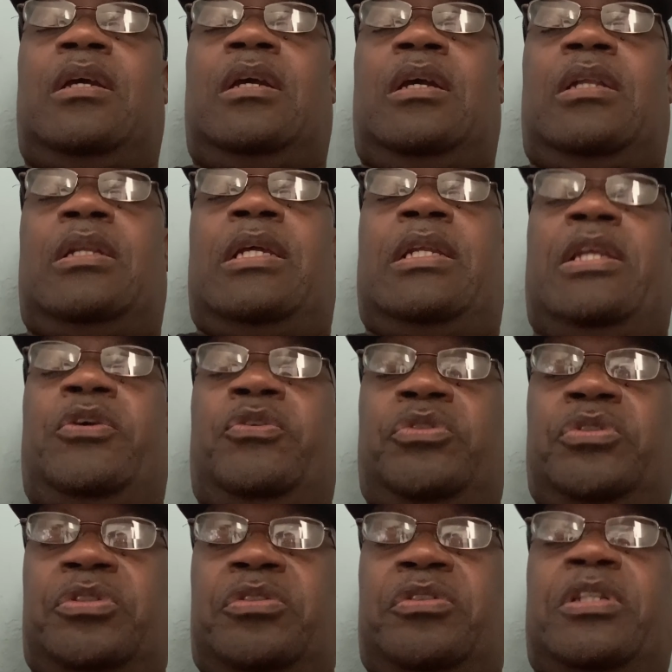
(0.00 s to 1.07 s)
that they were
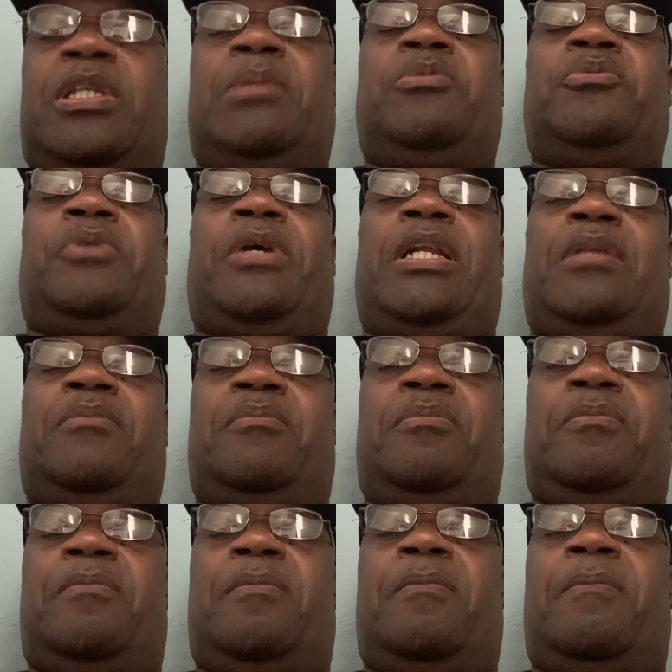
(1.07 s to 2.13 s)
just going to keep draining
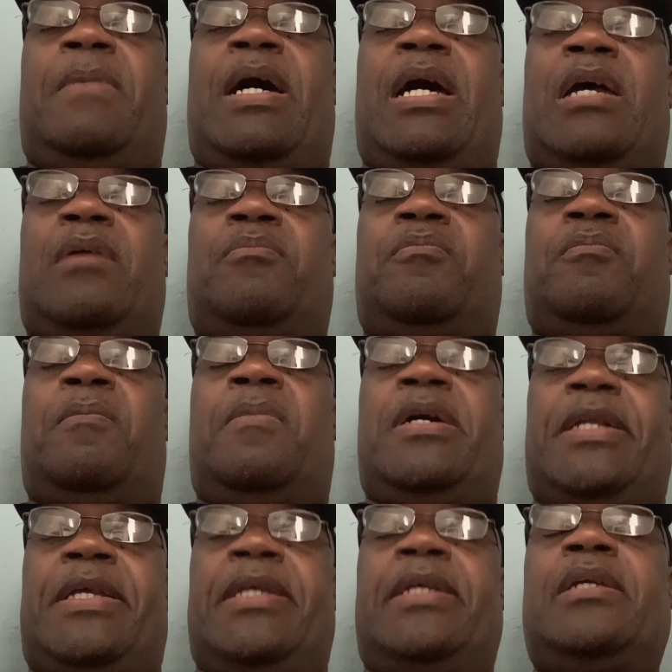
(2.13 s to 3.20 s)
my
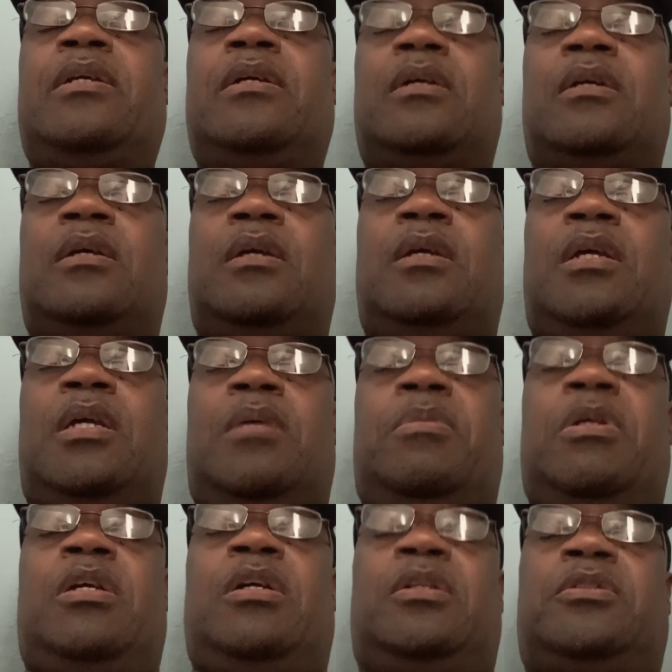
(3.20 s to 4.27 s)
money
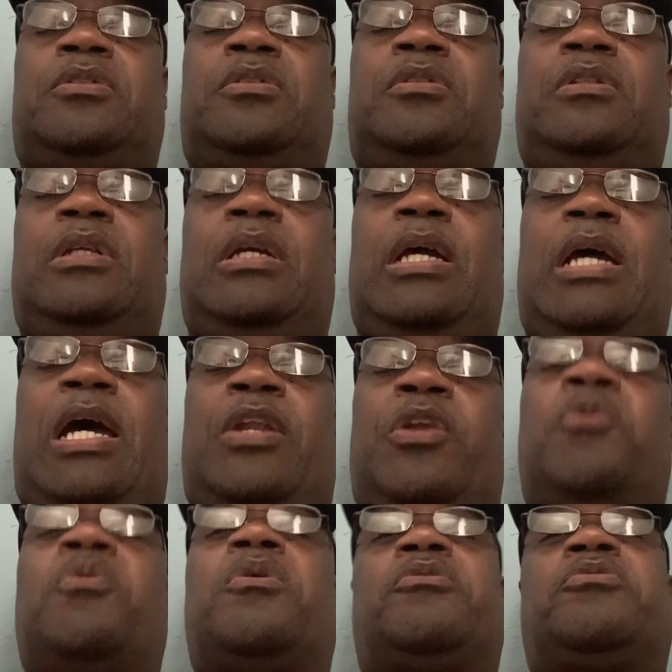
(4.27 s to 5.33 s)
because I know
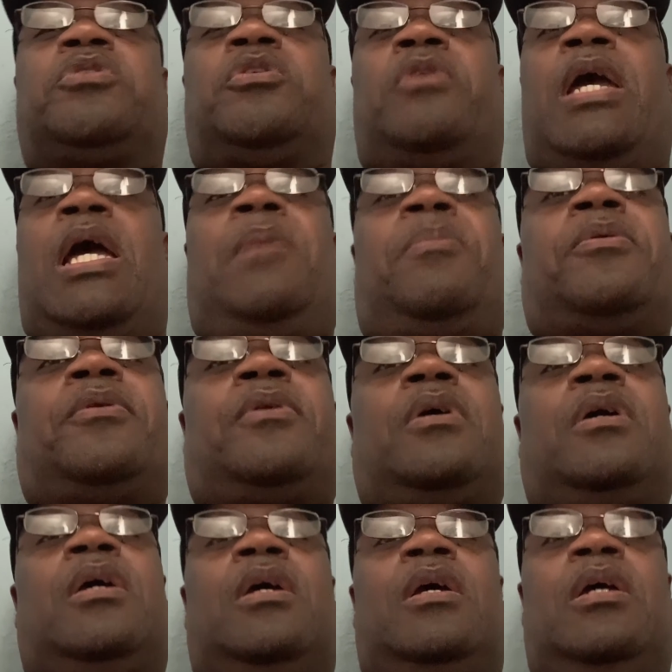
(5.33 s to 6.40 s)
what was going to happen.
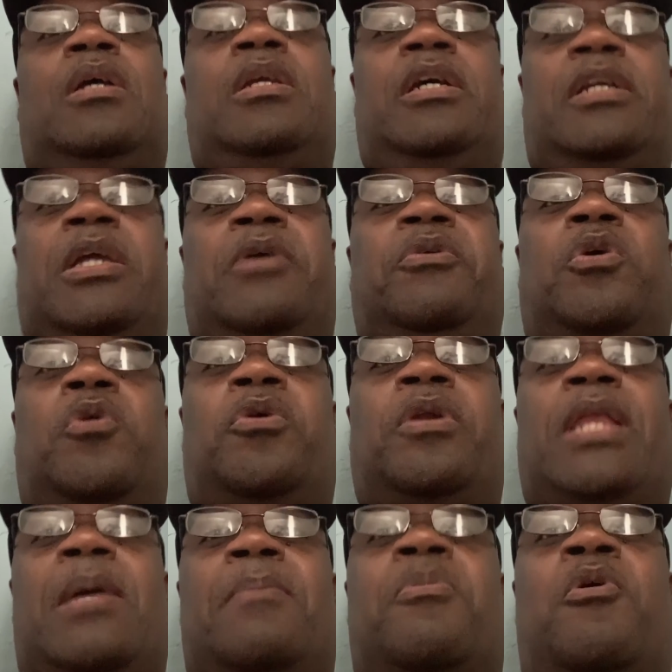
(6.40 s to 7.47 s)
Yeah, they would order
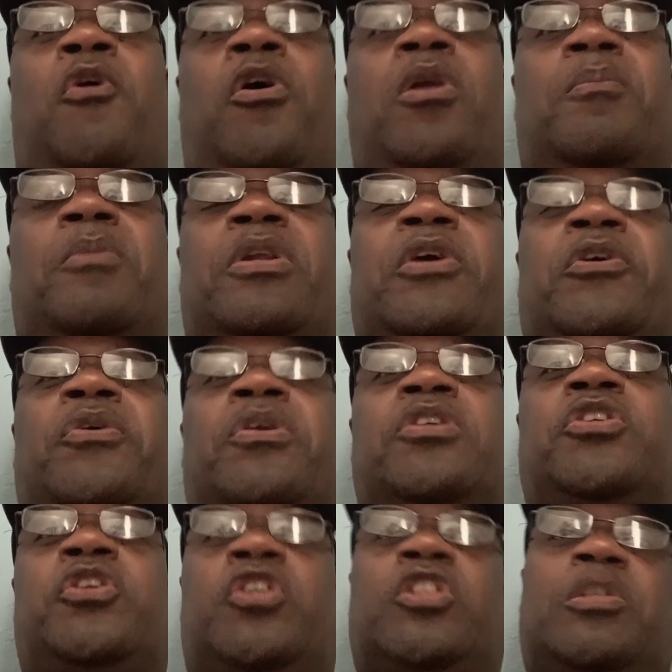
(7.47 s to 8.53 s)
that part, but they're going to
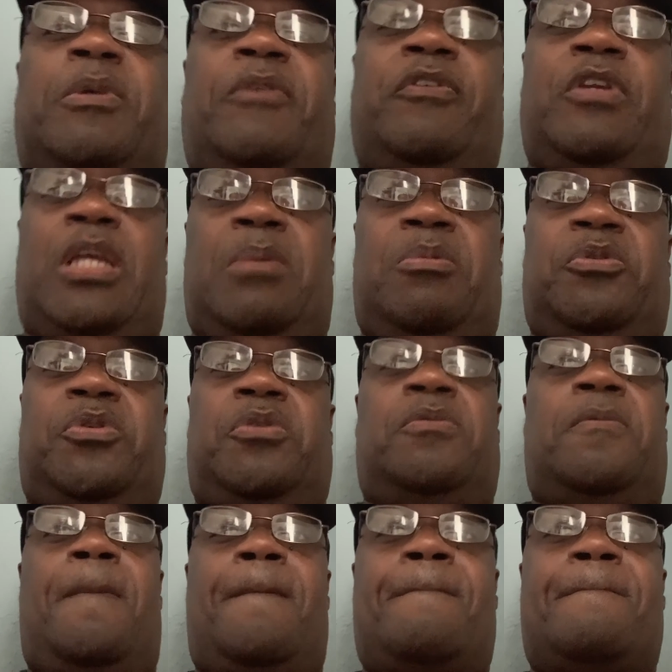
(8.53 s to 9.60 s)
charge me for labor too.
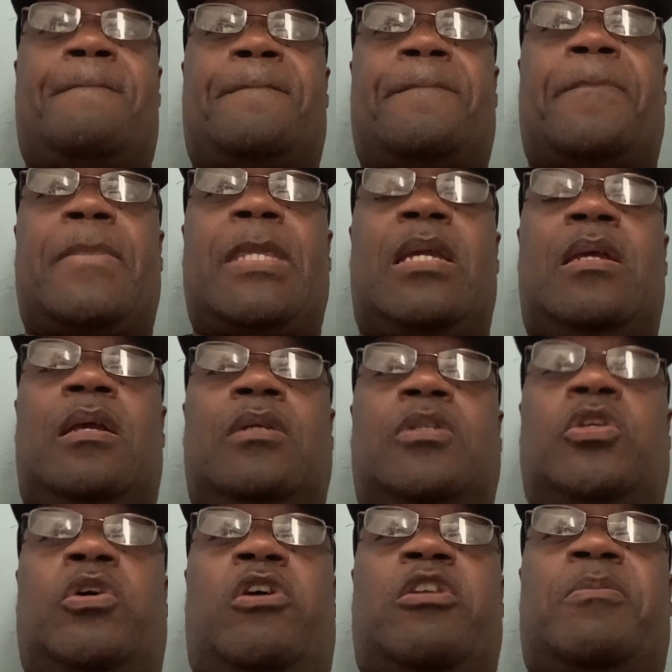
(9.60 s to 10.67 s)

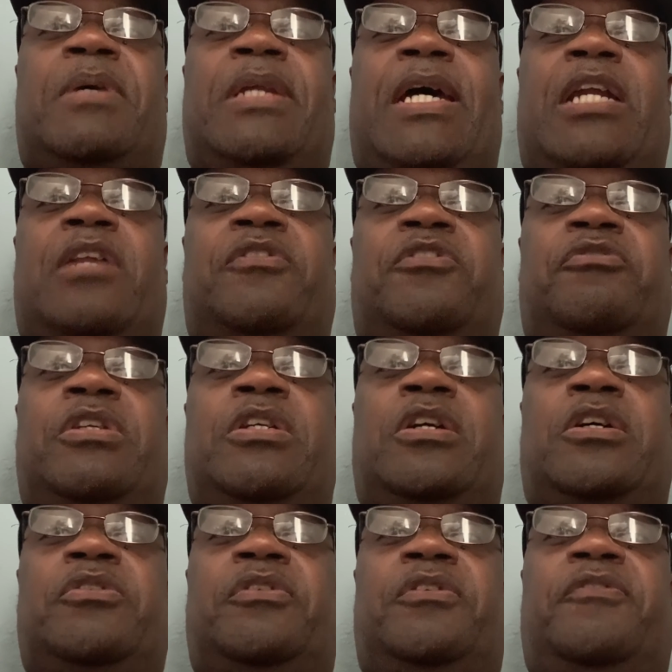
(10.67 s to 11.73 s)
So I would have been out of
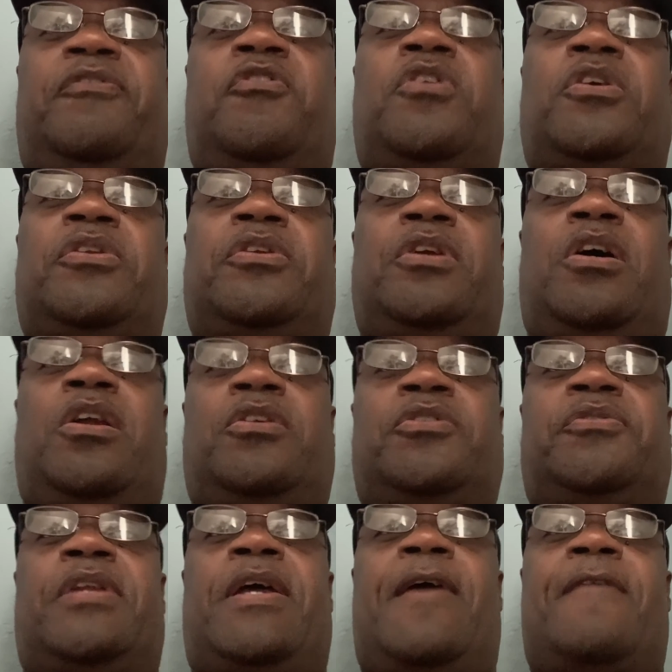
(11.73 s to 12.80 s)
$300-400
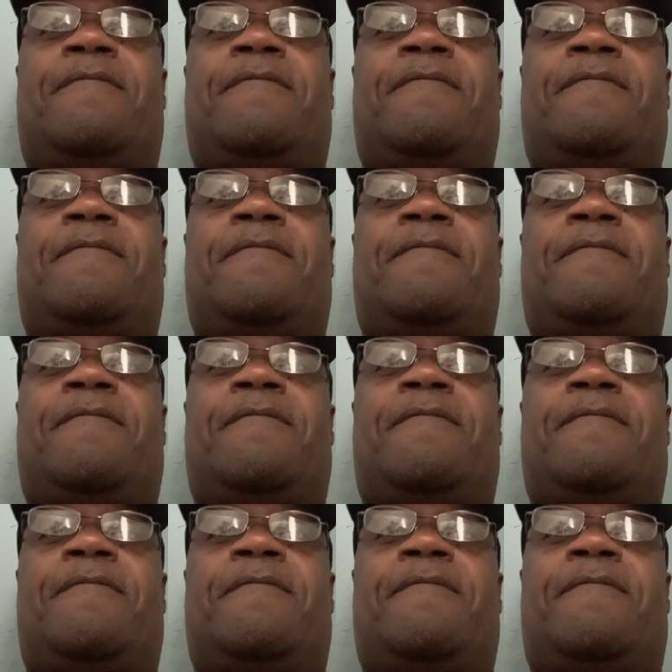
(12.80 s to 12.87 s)
for that.